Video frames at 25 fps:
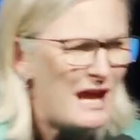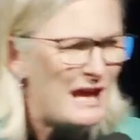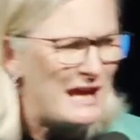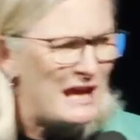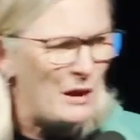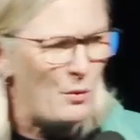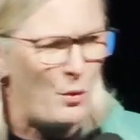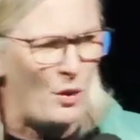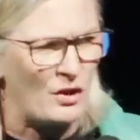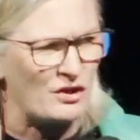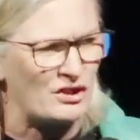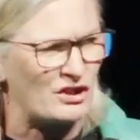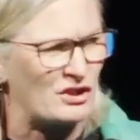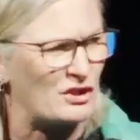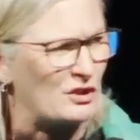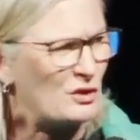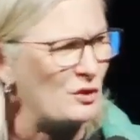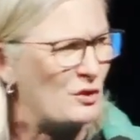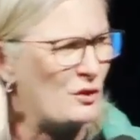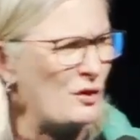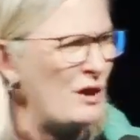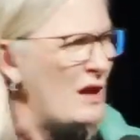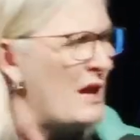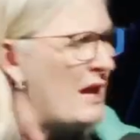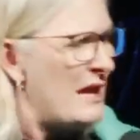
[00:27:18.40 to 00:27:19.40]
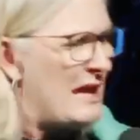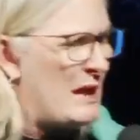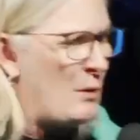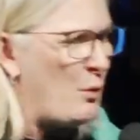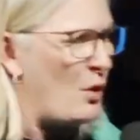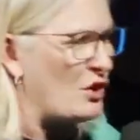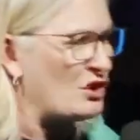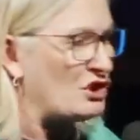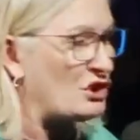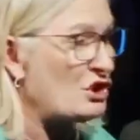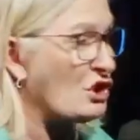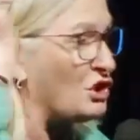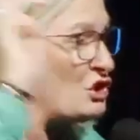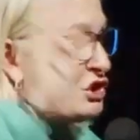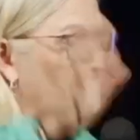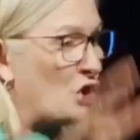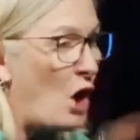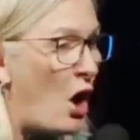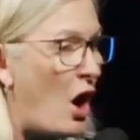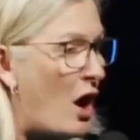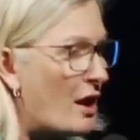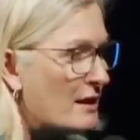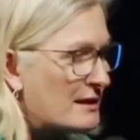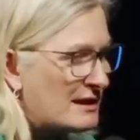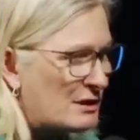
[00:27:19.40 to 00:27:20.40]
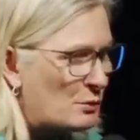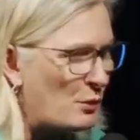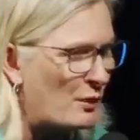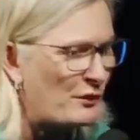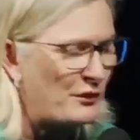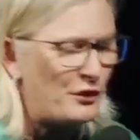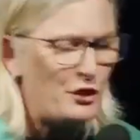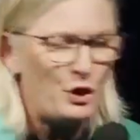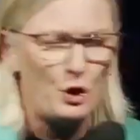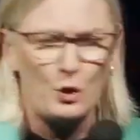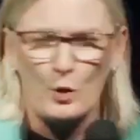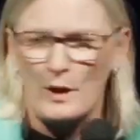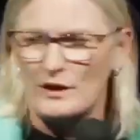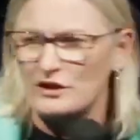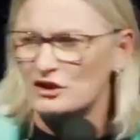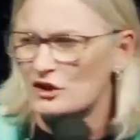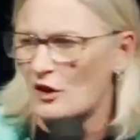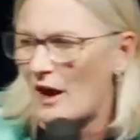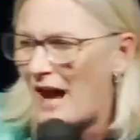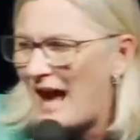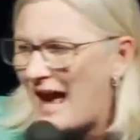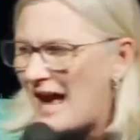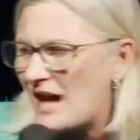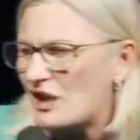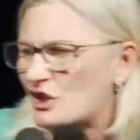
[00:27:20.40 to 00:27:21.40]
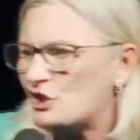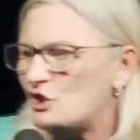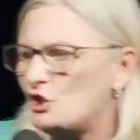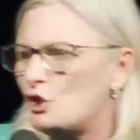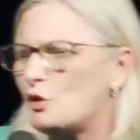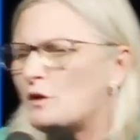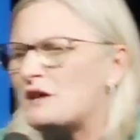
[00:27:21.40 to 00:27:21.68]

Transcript: He wants to He wants to dance with you. And so as you